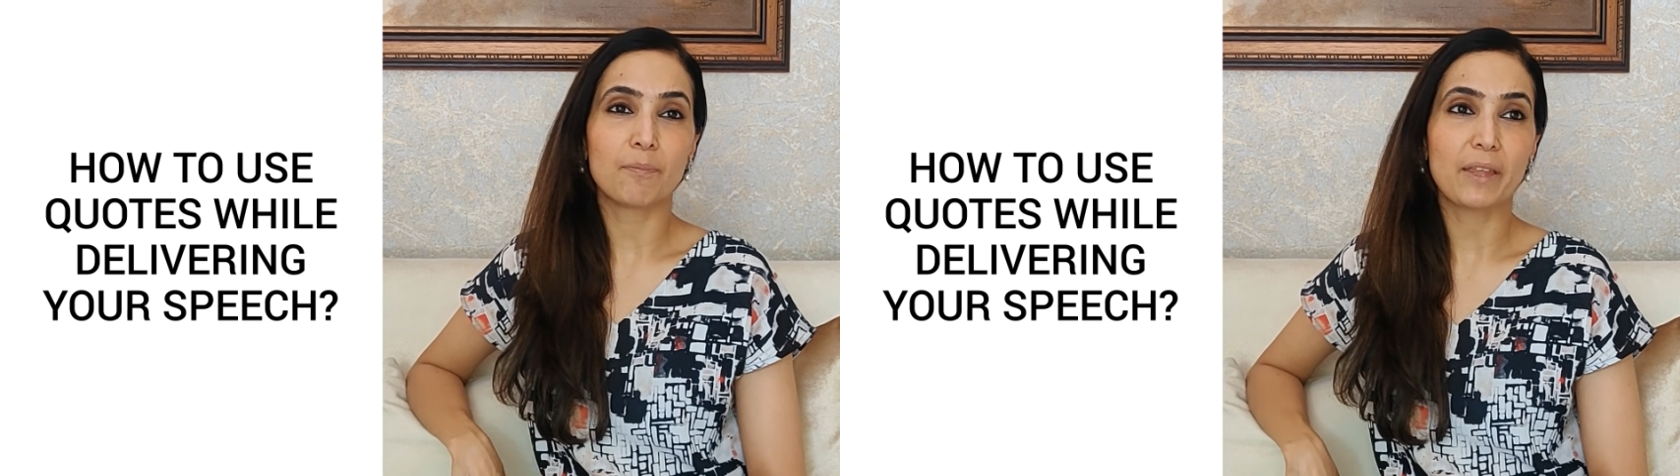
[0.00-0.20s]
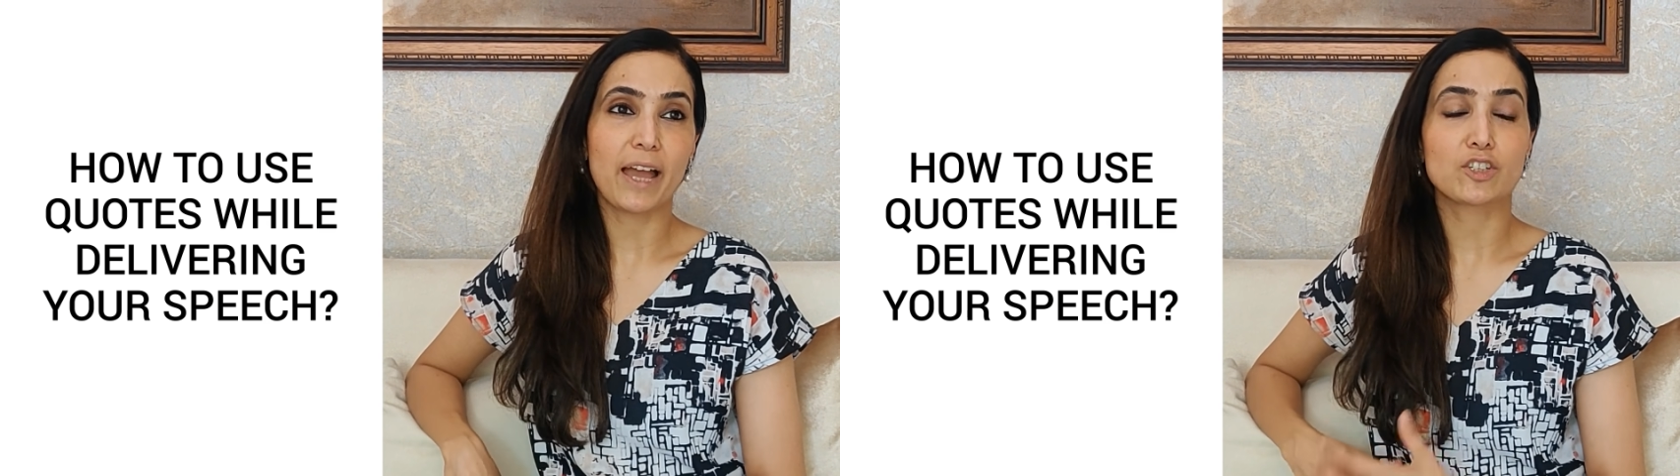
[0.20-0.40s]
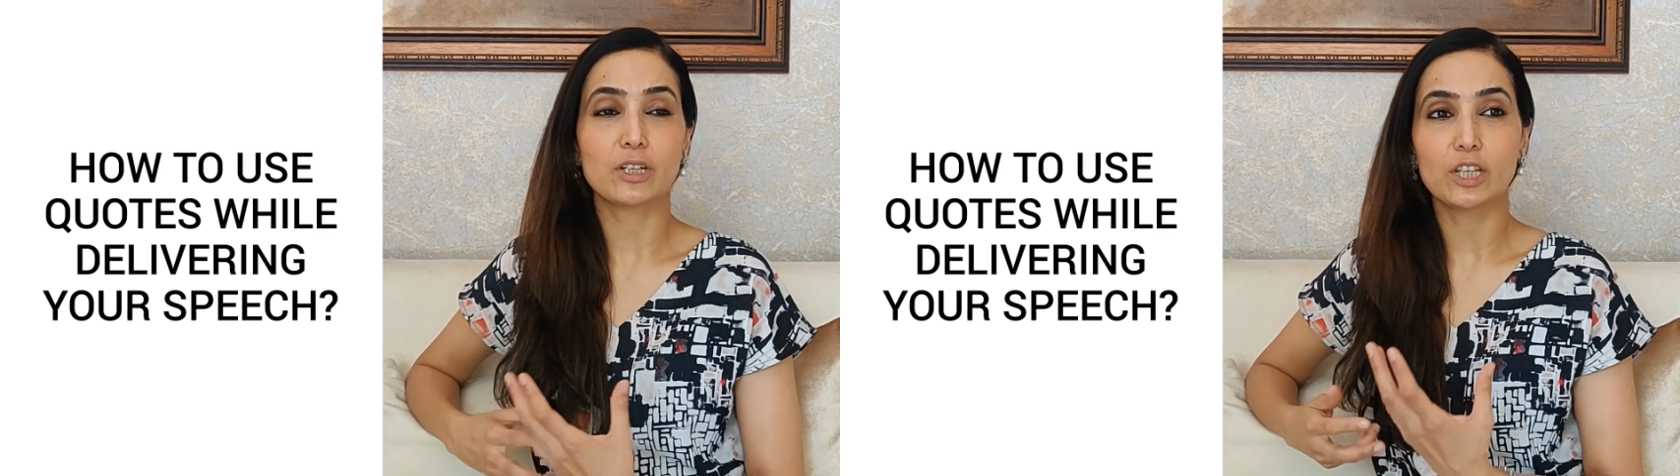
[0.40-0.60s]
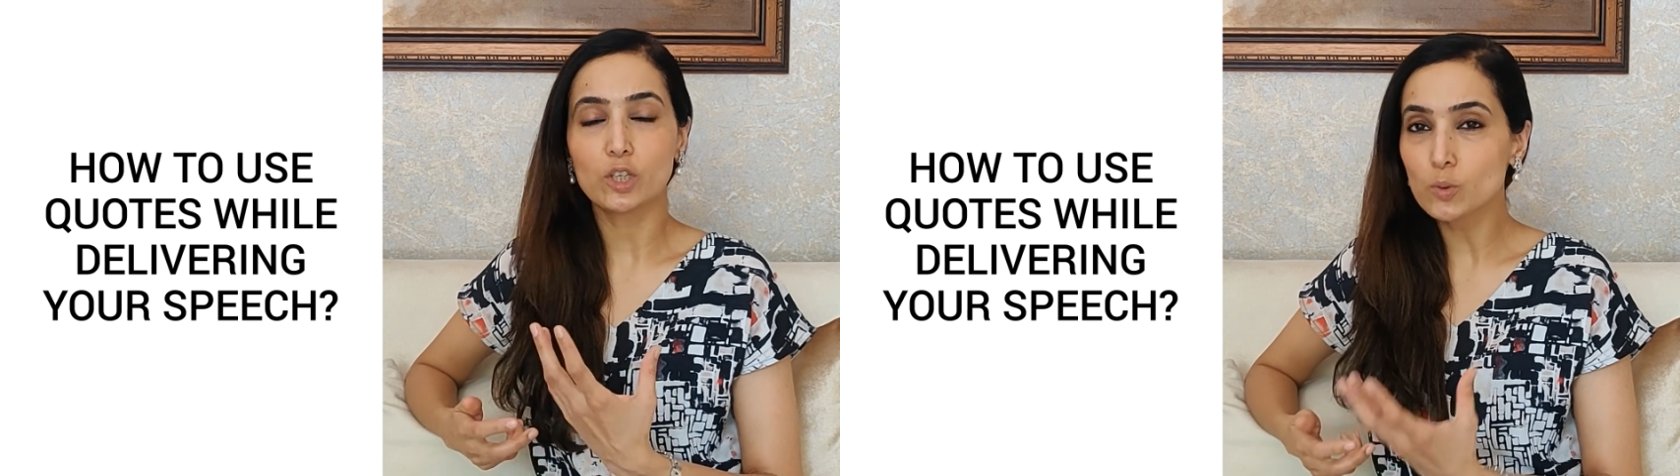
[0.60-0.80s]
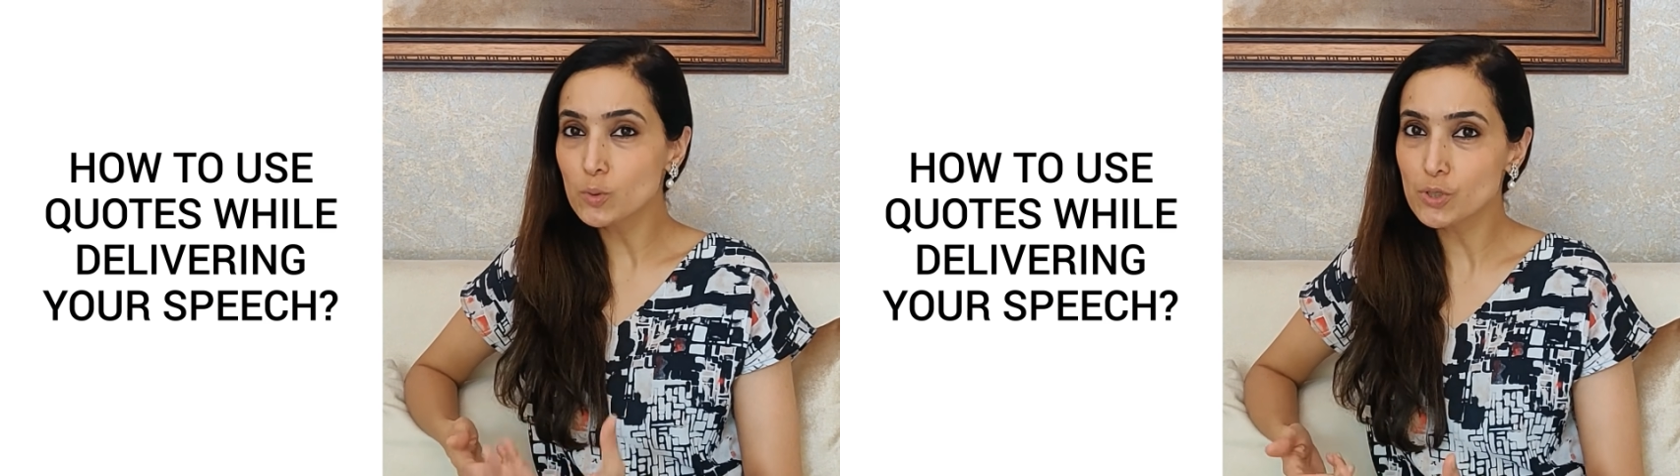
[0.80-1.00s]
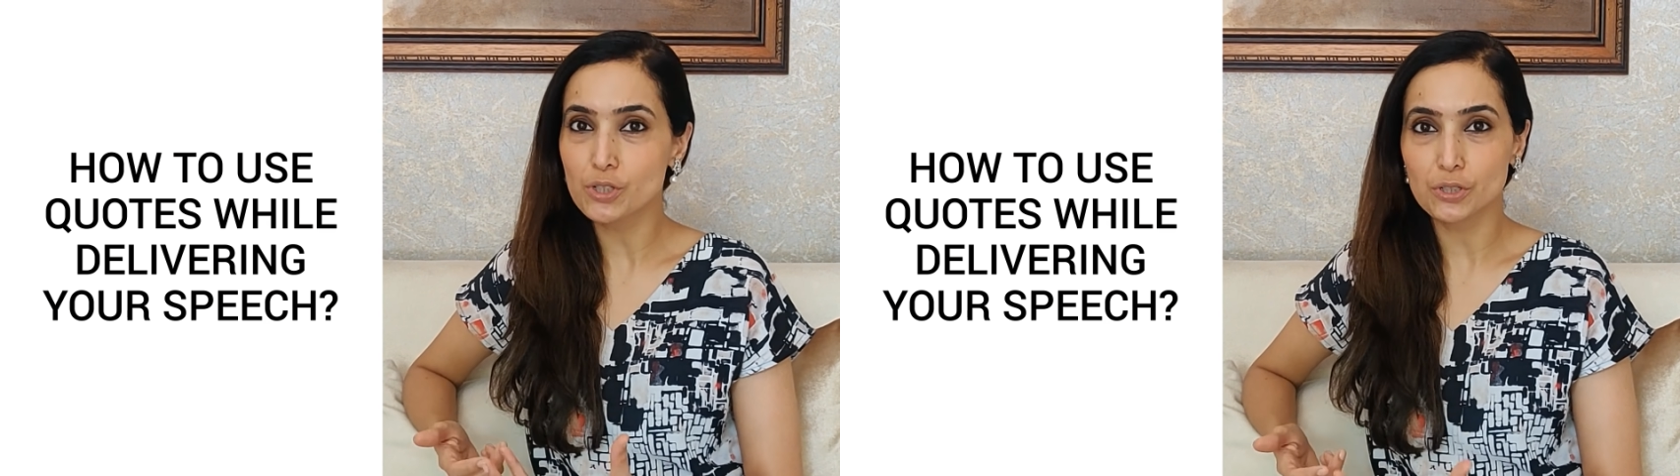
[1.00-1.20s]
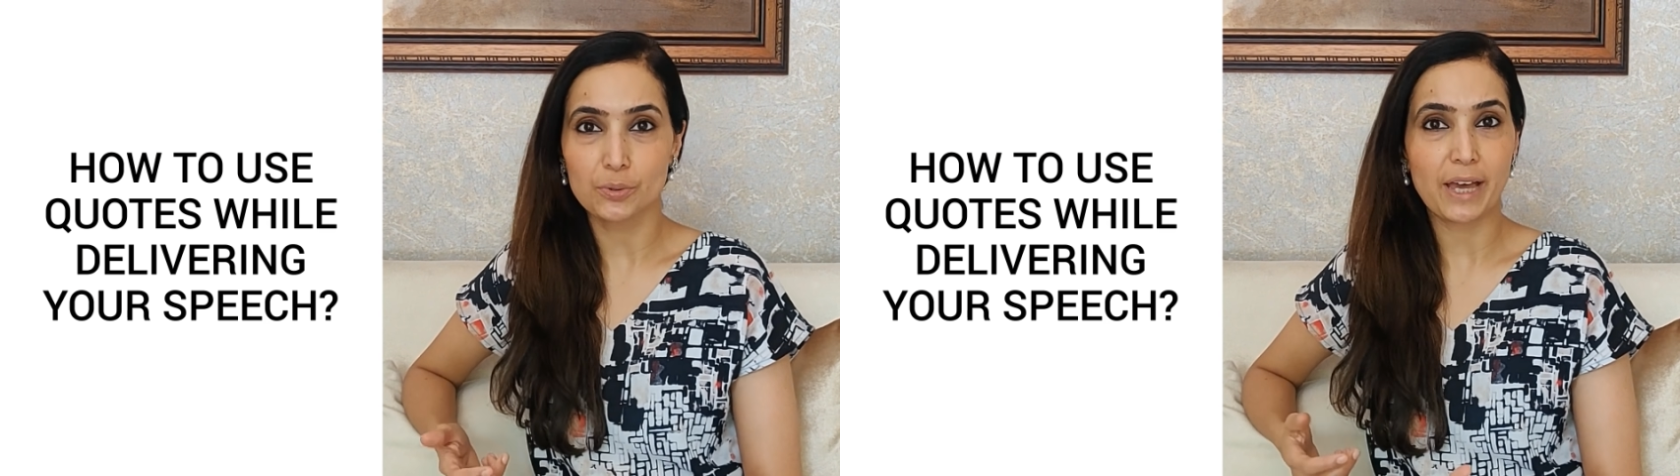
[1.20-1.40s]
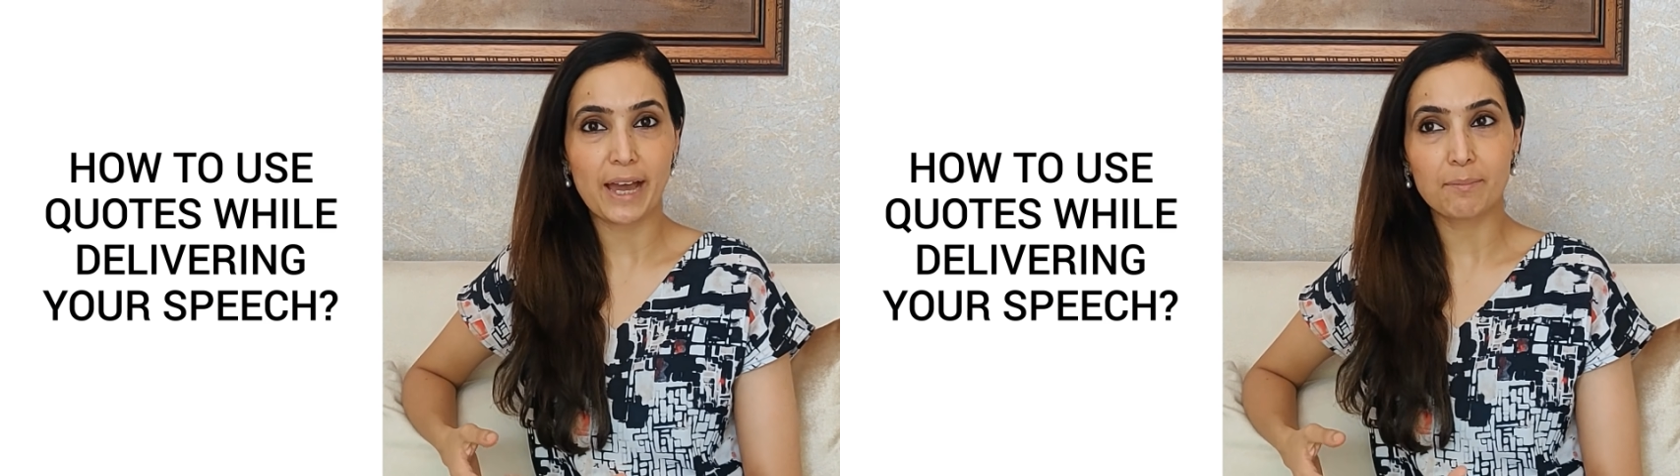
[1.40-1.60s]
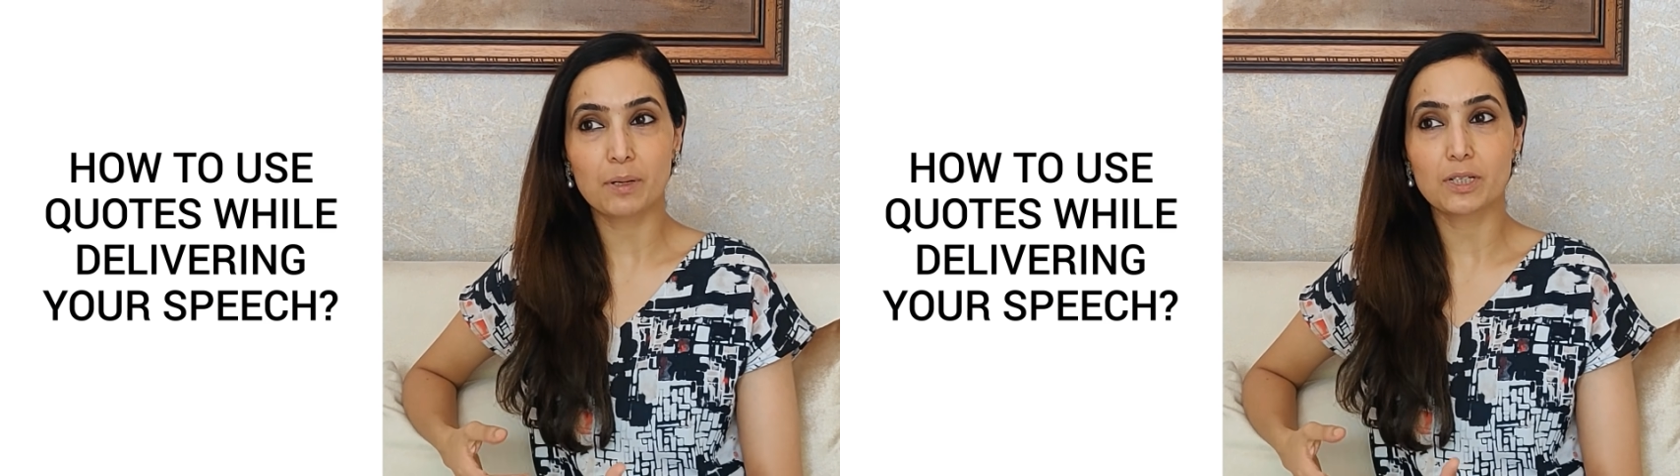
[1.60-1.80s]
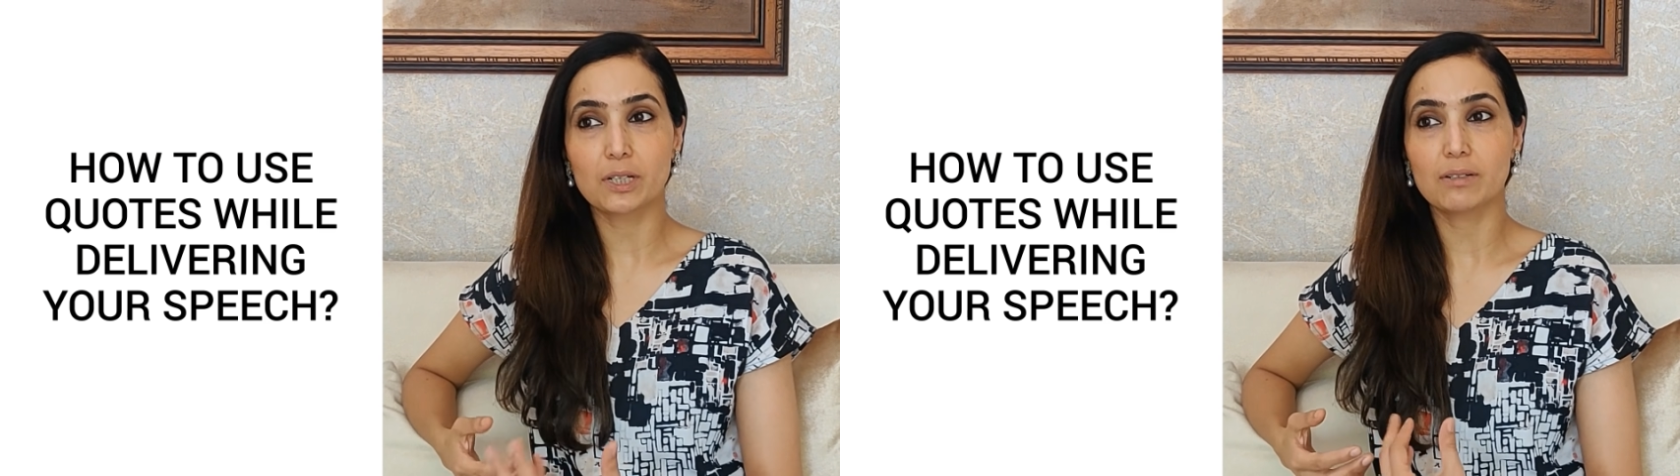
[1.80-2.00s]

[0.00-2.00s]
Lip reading: actually use to do that, but